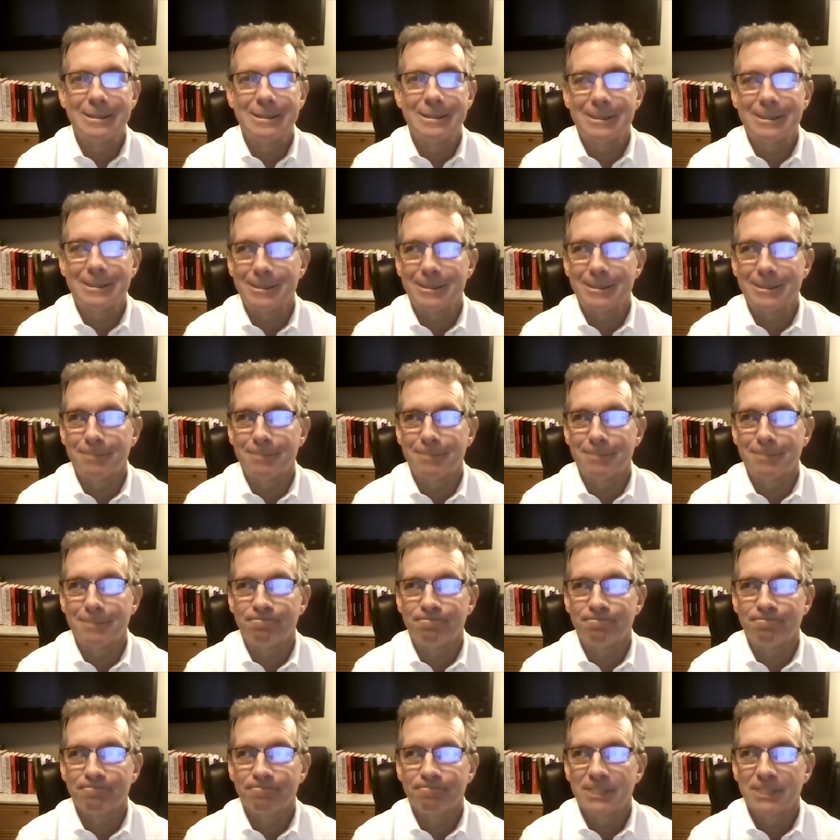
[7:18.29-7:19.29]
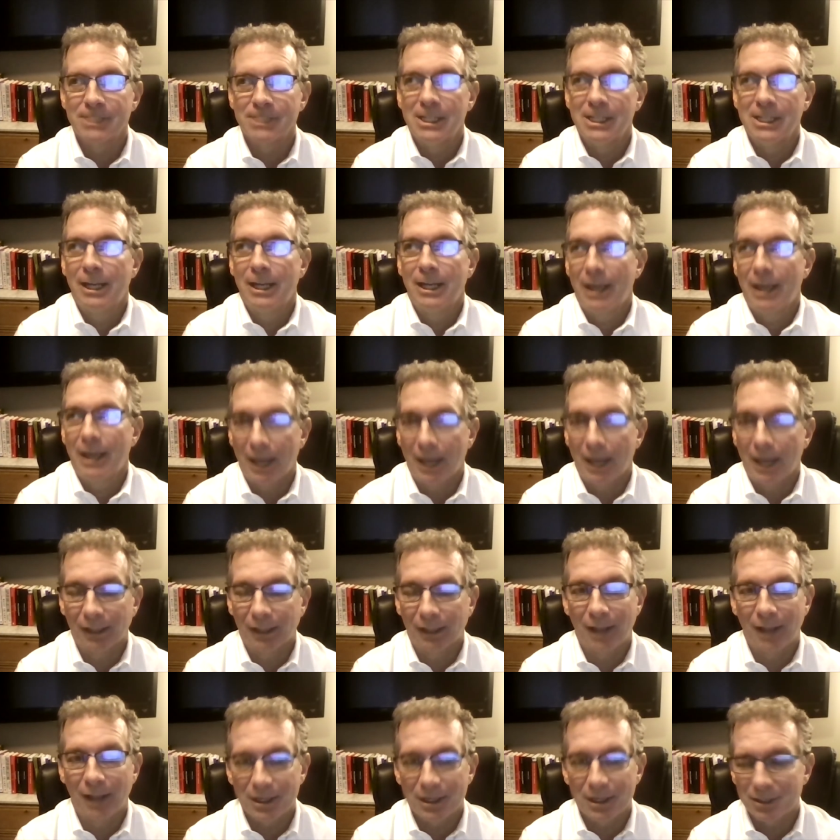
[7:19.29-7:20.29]
Had a
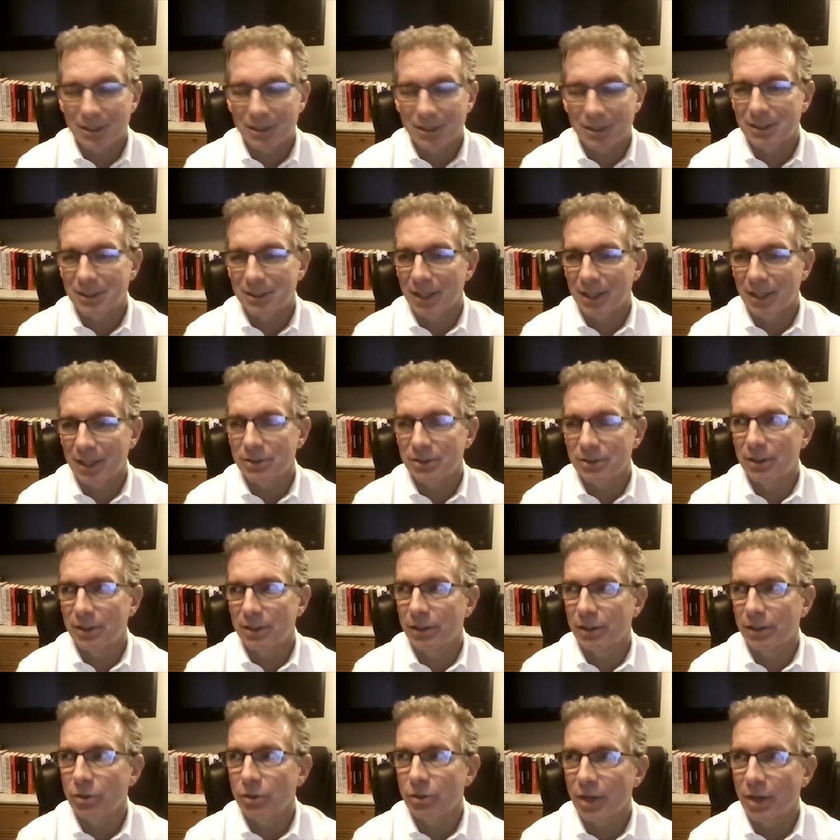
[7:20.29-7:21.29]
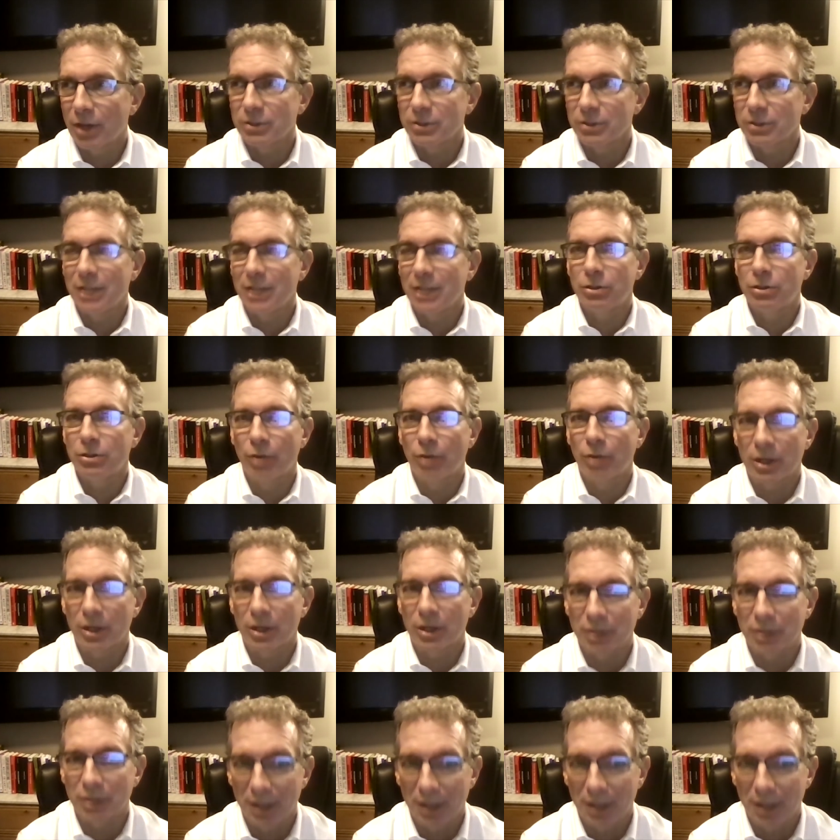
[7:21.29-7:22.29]
lot of success 2008,
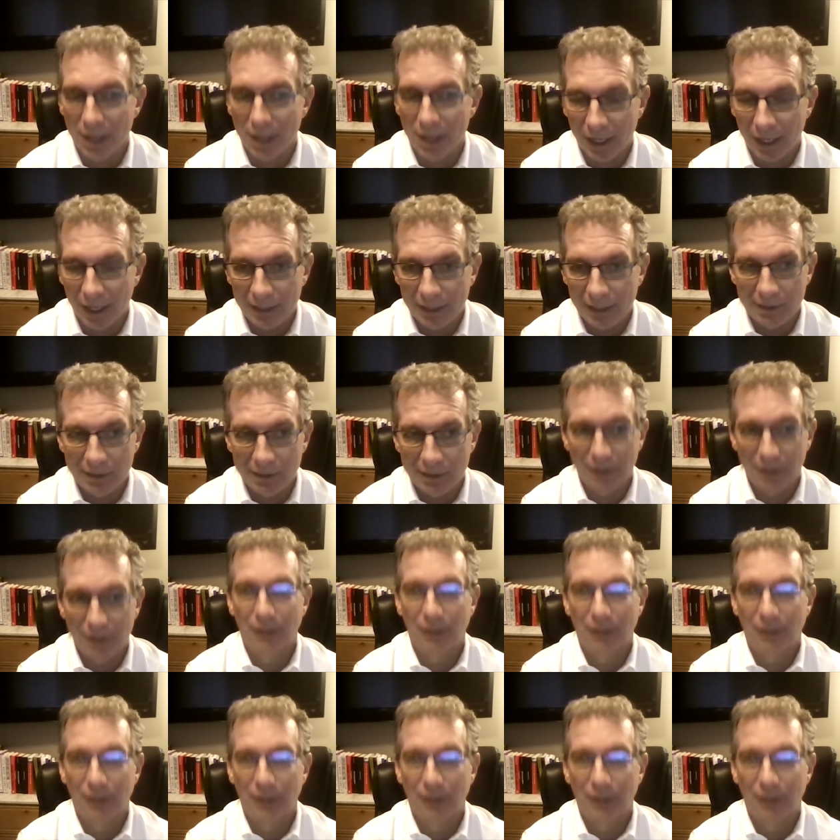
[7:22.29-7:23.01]
2009,